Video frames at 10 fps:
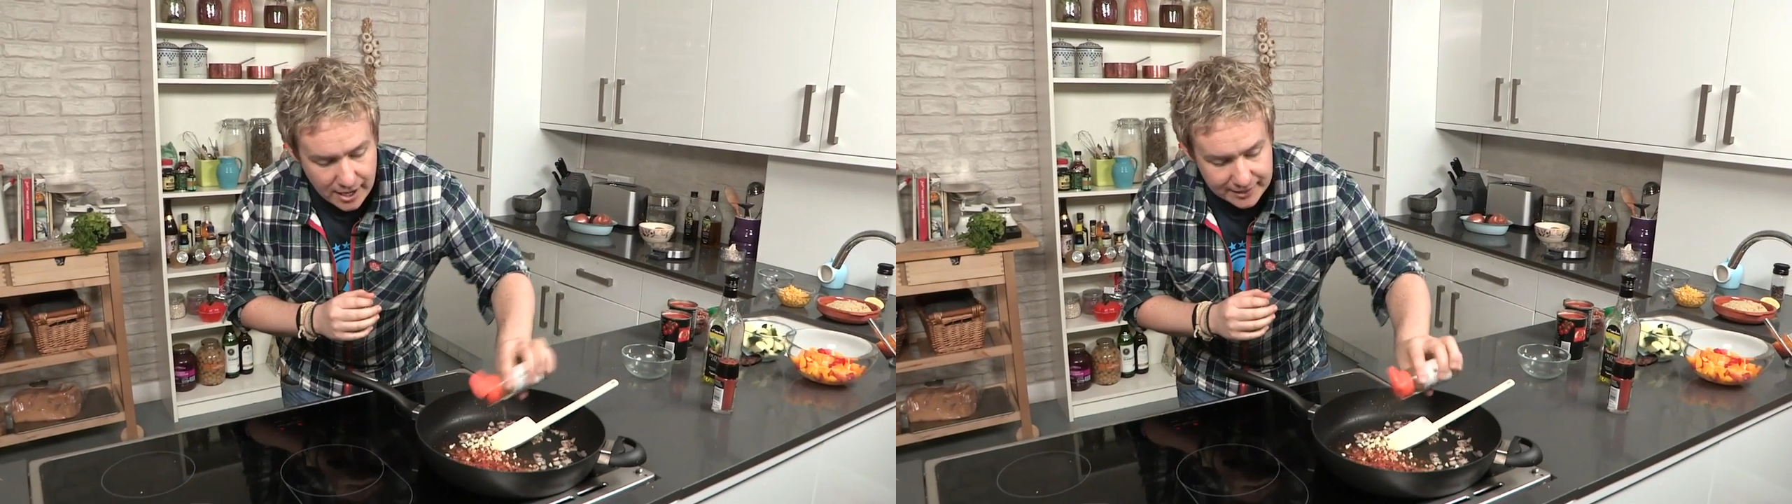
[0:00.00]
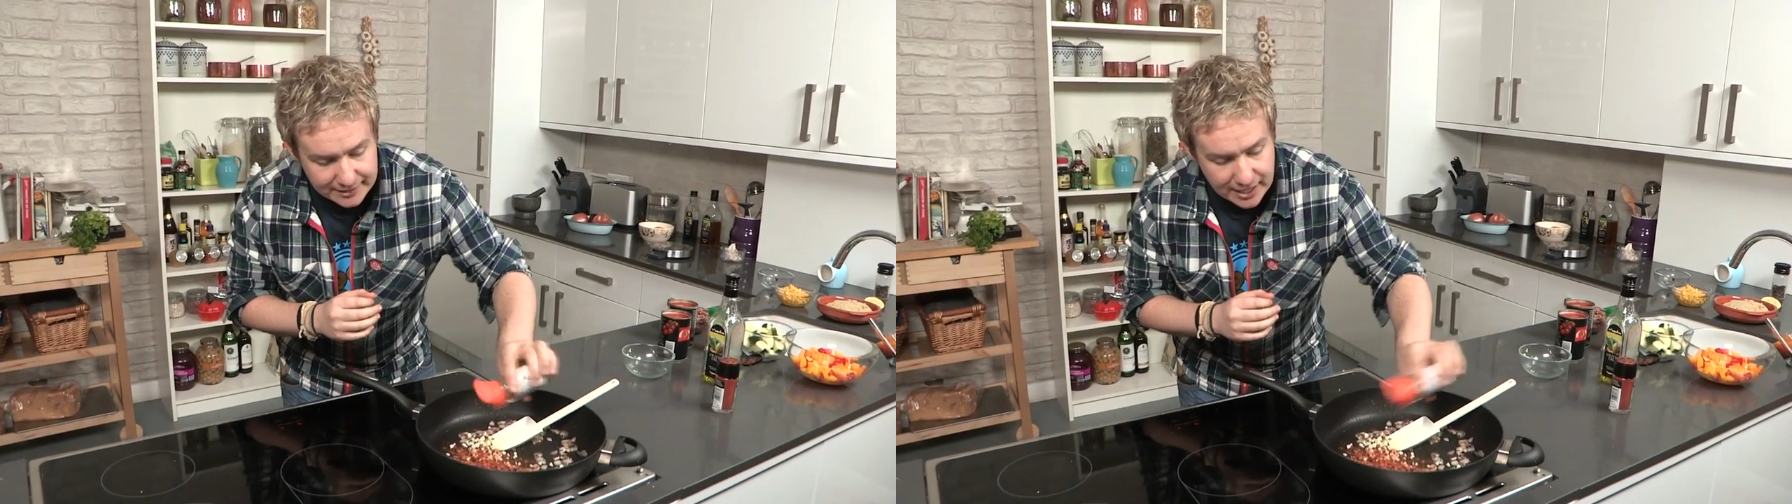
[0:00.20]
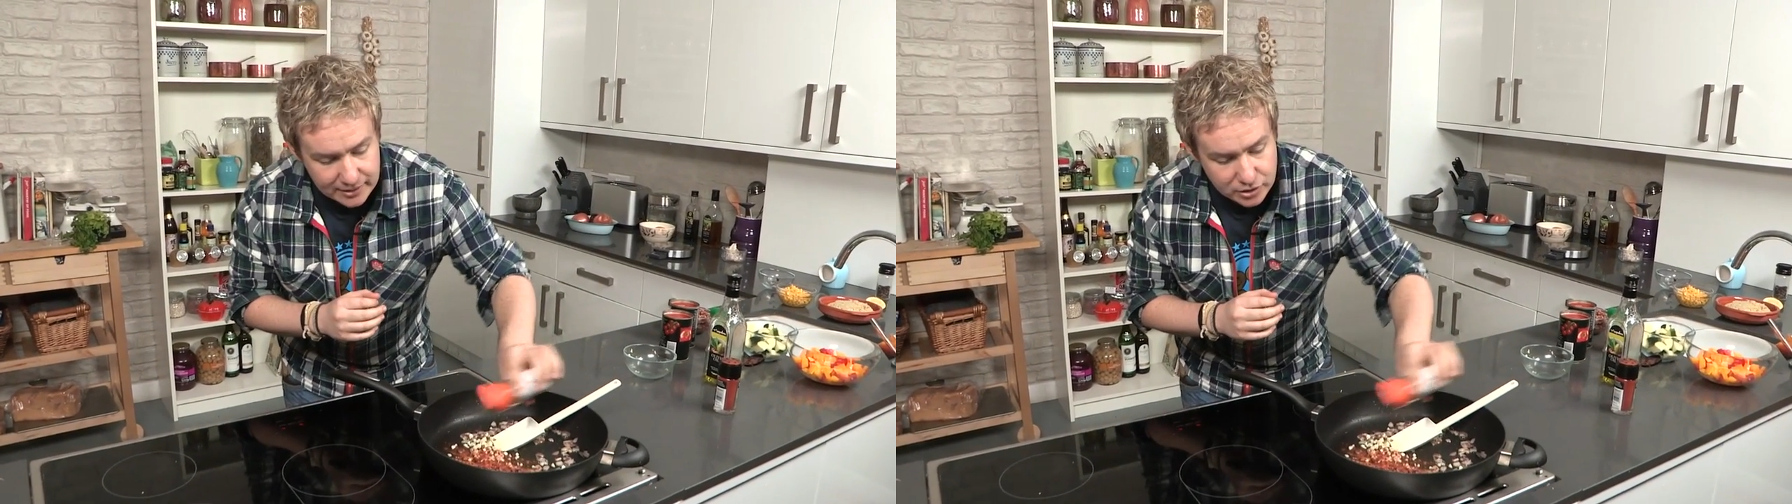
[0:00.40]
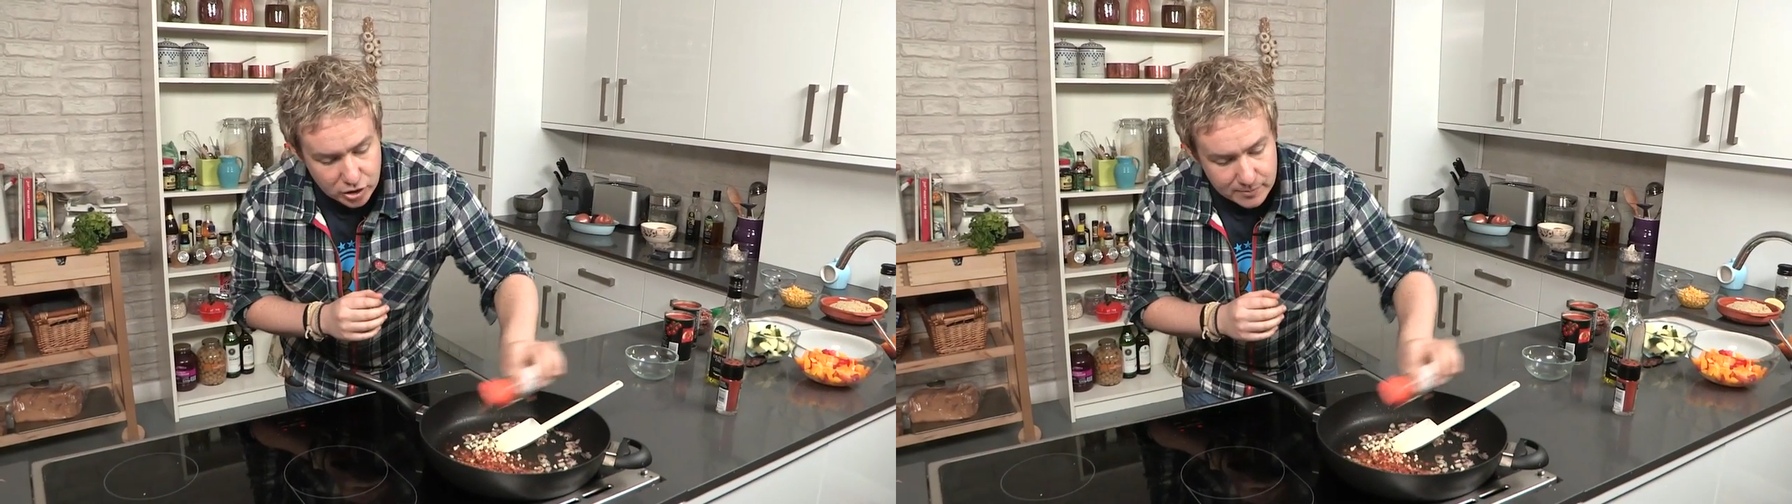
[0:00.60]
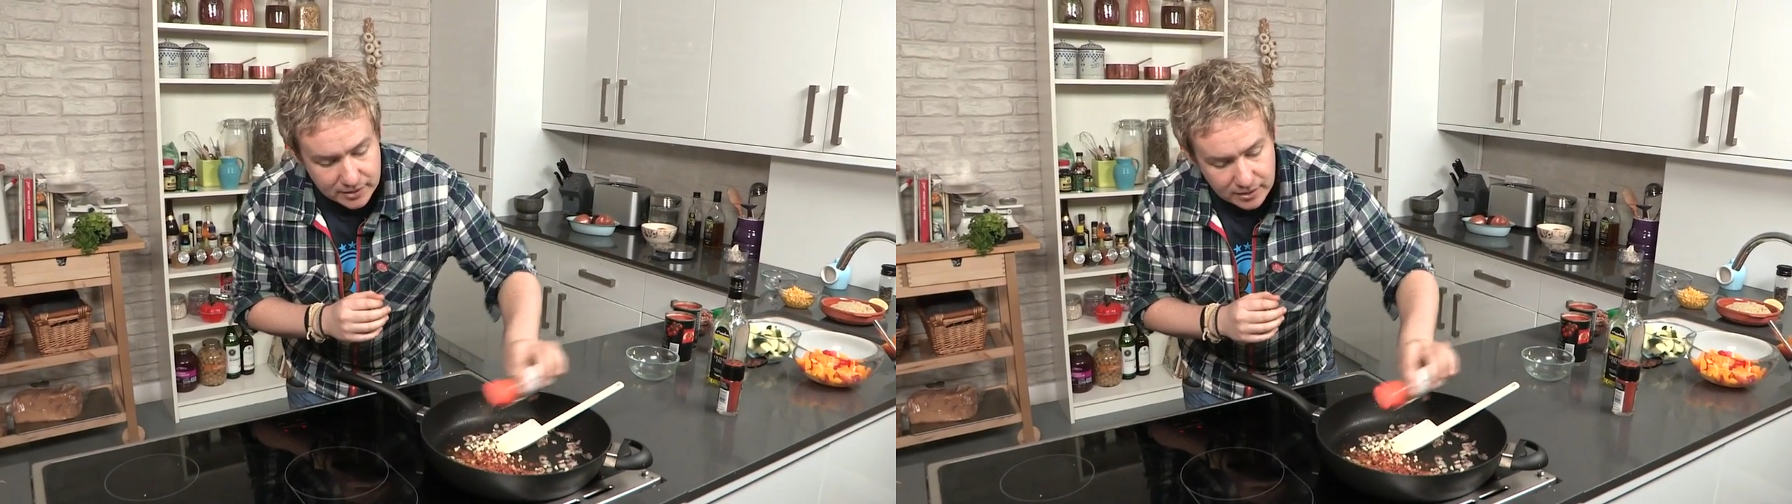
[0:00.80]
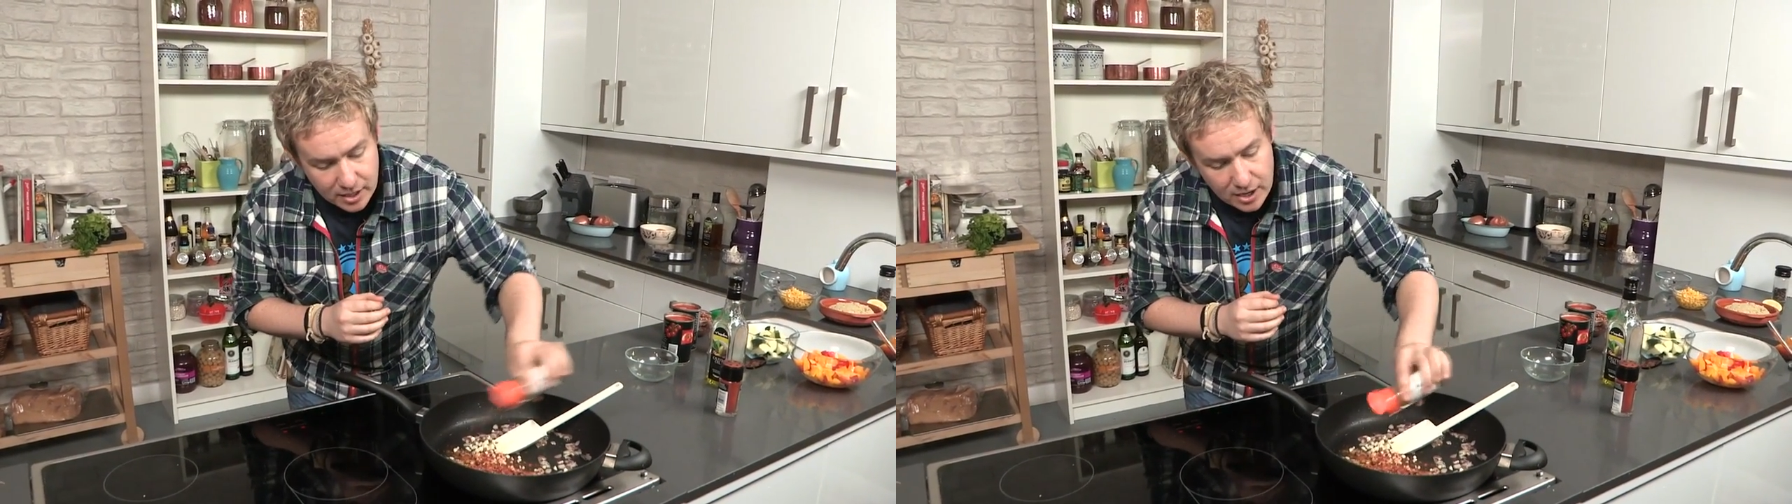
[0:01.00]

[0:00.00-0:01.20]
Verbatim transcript: And again, cumin,